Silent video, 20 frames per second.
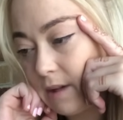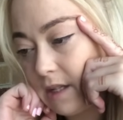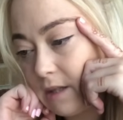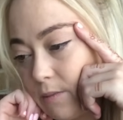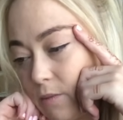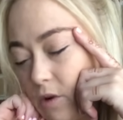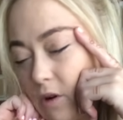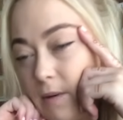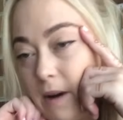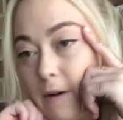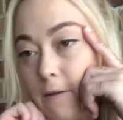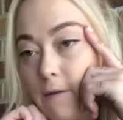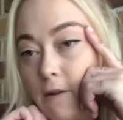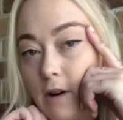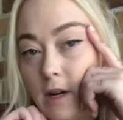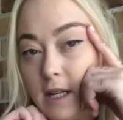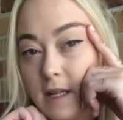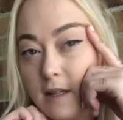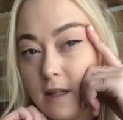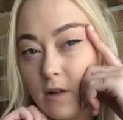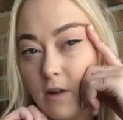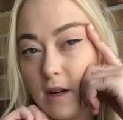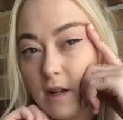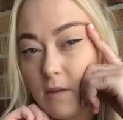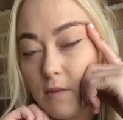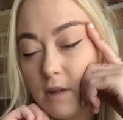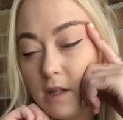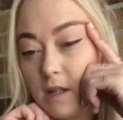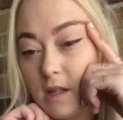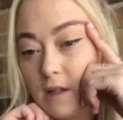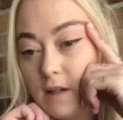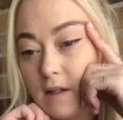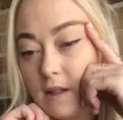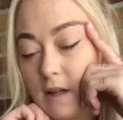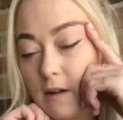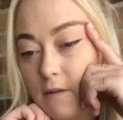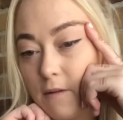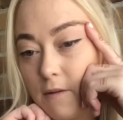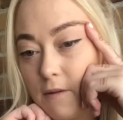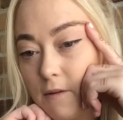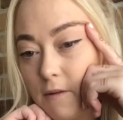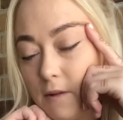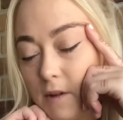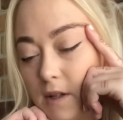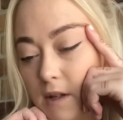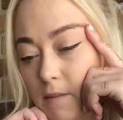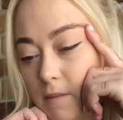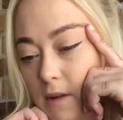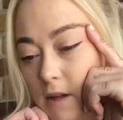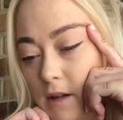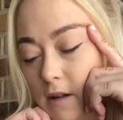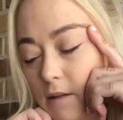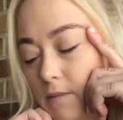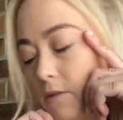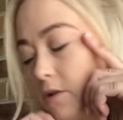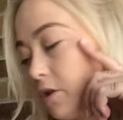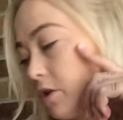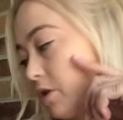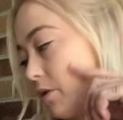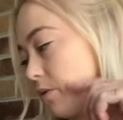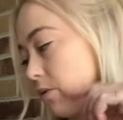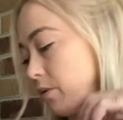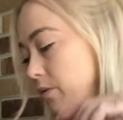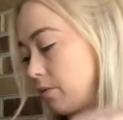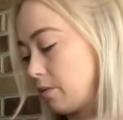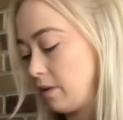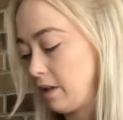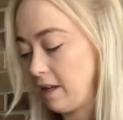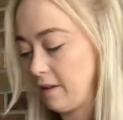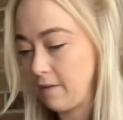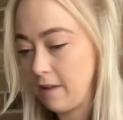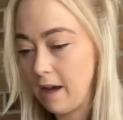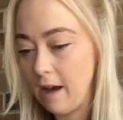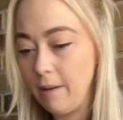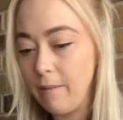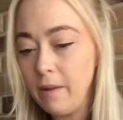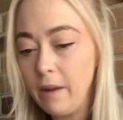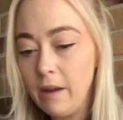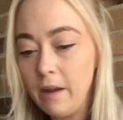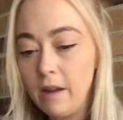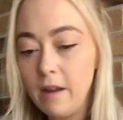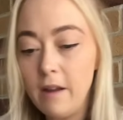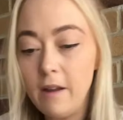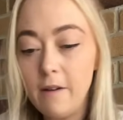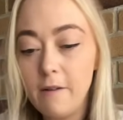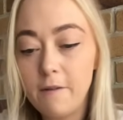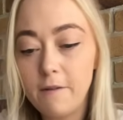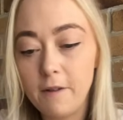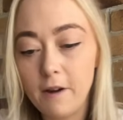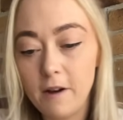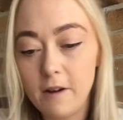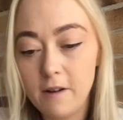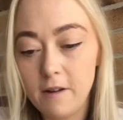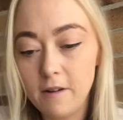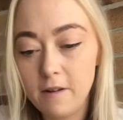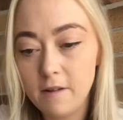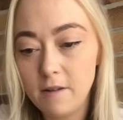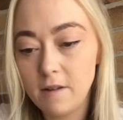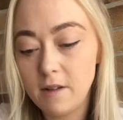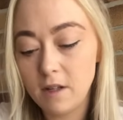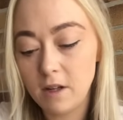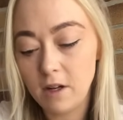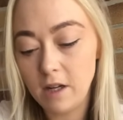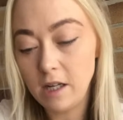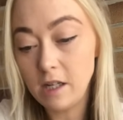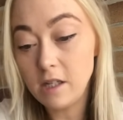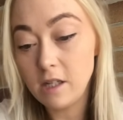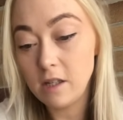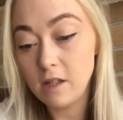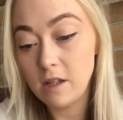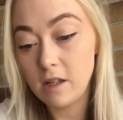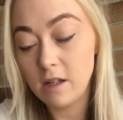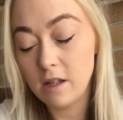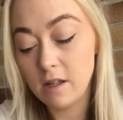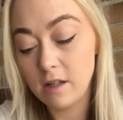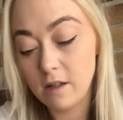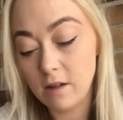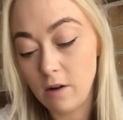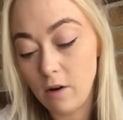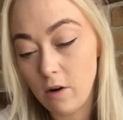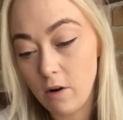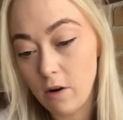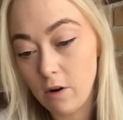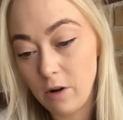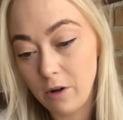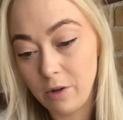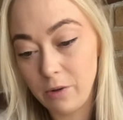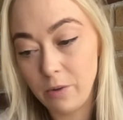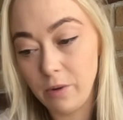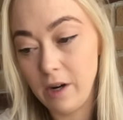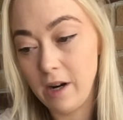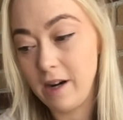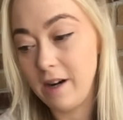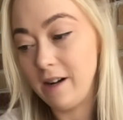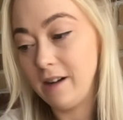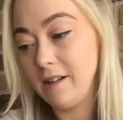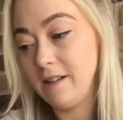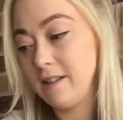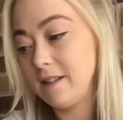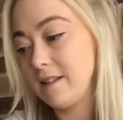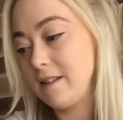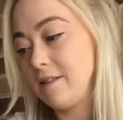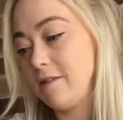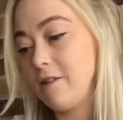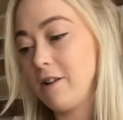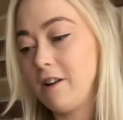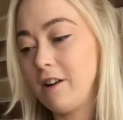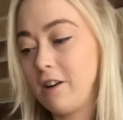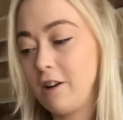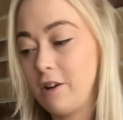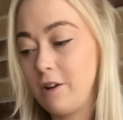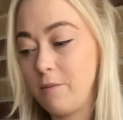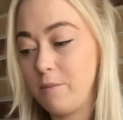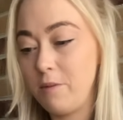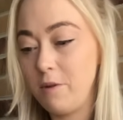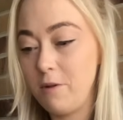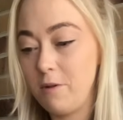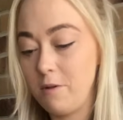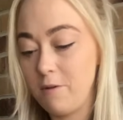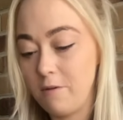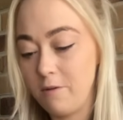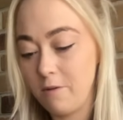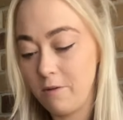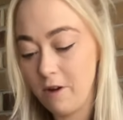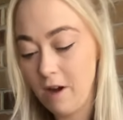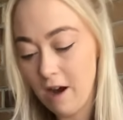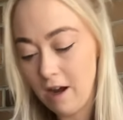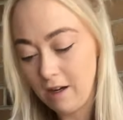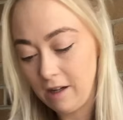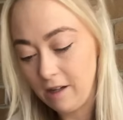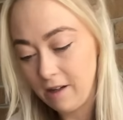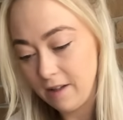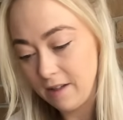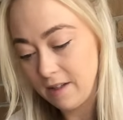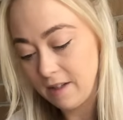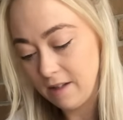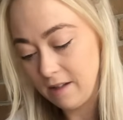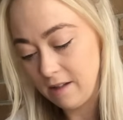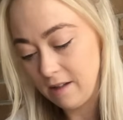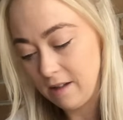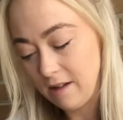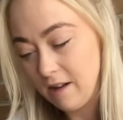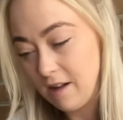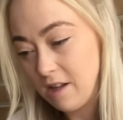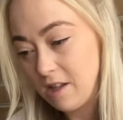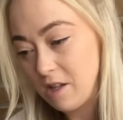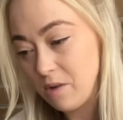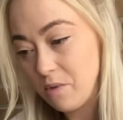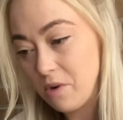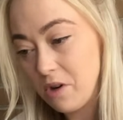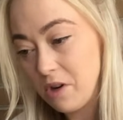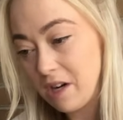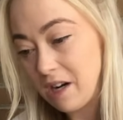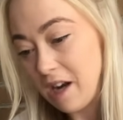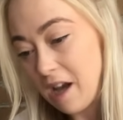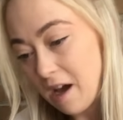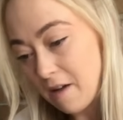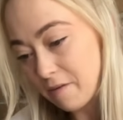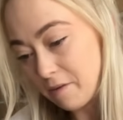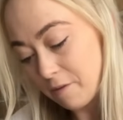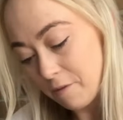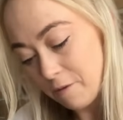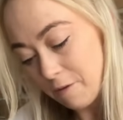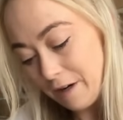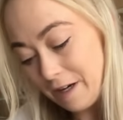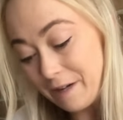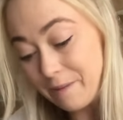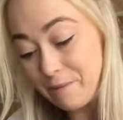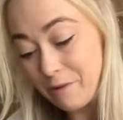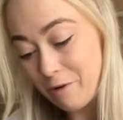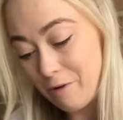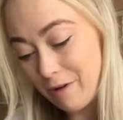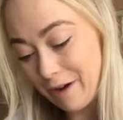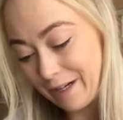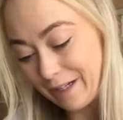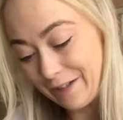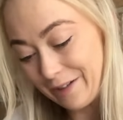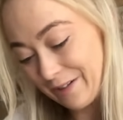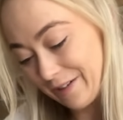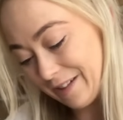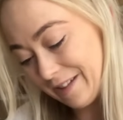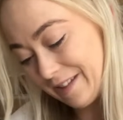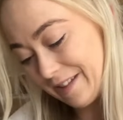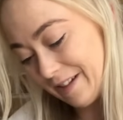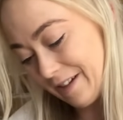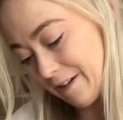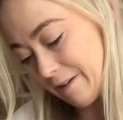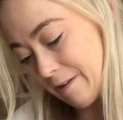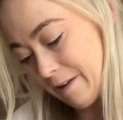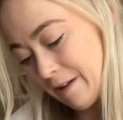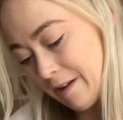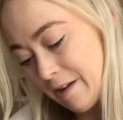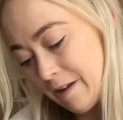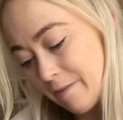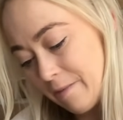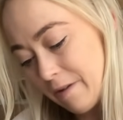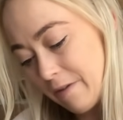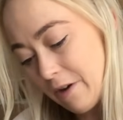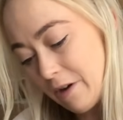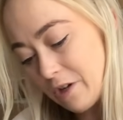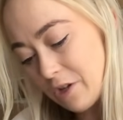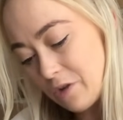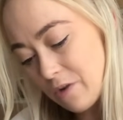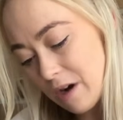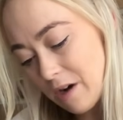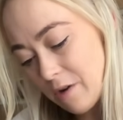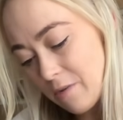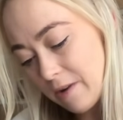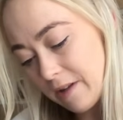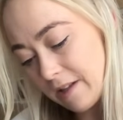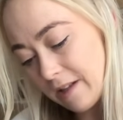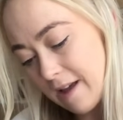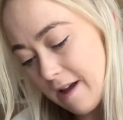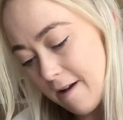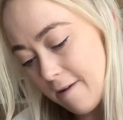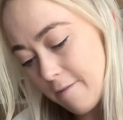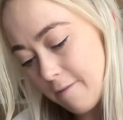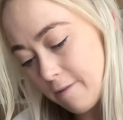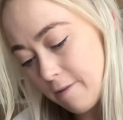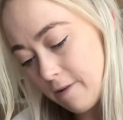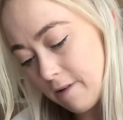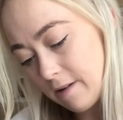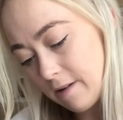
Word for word: it's more about finding strength within yourself or something. I'm not sure. We'll leave that. So into the oracle cards, you've got a lot of beautiful colors, and the word love and freedom quite a lot. So we've got Drunk with Love,